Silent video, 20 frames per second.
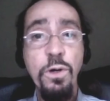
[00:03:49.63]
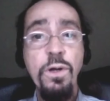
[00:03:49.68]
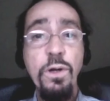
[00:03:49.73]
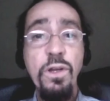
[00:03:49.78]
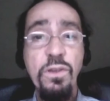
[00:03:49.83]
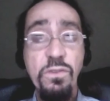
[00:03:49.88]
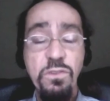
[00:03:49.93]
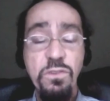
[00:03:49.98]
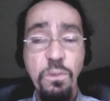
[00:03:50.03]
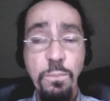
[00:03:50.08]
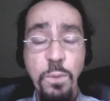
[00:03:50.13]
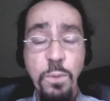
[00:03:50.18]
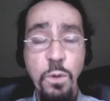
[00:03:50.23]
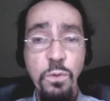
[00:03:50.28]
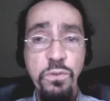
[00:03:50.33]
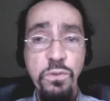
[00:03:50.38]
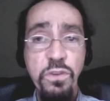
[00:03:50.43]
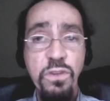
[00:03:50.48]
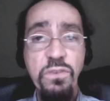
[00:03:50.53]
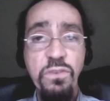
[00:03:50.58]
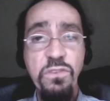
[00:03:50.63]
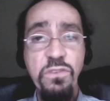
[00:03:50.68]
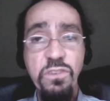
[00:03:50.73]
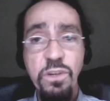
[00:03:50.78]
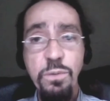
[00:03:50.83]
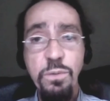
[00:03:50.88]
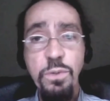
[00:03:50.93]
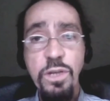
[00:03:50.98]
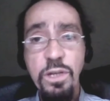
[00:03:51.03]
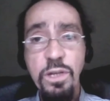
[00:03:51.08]
supposed
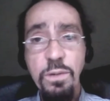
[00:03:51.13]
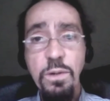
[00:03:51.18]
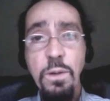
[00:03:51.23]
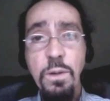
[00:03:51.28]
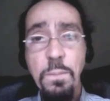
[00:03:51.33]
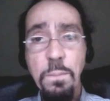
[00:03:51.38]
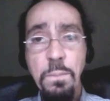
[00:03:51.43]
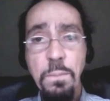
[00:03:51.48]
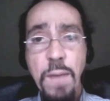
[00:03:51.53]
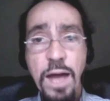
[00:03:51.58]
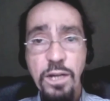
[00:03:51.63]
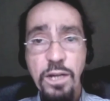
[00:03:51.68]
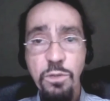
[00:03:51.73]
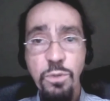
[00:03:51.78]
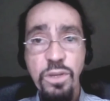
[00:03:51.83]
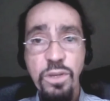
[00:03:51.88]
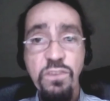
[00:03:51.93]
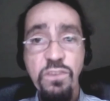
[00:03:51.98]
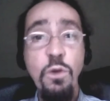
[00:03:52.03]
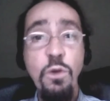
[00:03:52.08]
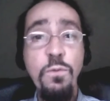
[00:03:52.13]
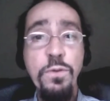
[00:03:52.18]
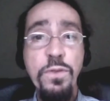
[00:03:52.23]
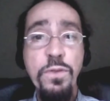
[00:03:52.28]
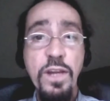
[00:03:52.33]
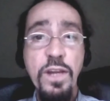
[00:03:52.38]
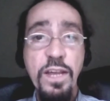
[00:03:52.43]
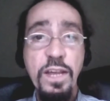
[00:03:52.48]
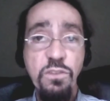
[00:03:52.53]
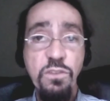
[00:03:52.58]
Syrian moderates over the
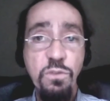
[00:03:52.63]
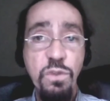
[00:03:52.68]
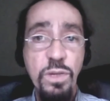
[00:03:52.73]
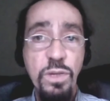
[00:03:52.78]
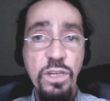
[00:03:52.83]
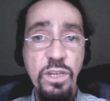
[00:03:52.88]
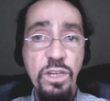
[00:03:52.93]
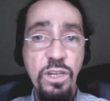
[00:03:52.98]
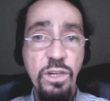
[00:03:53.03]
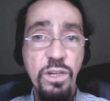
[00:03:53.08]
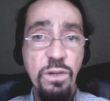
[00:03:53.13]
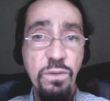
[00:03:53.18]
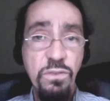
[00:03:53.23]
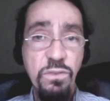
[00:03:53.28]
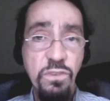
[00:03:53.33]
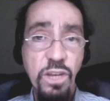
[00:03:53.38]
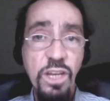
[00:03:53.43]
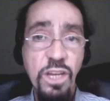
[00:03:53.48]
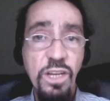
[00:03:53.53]
next 3 years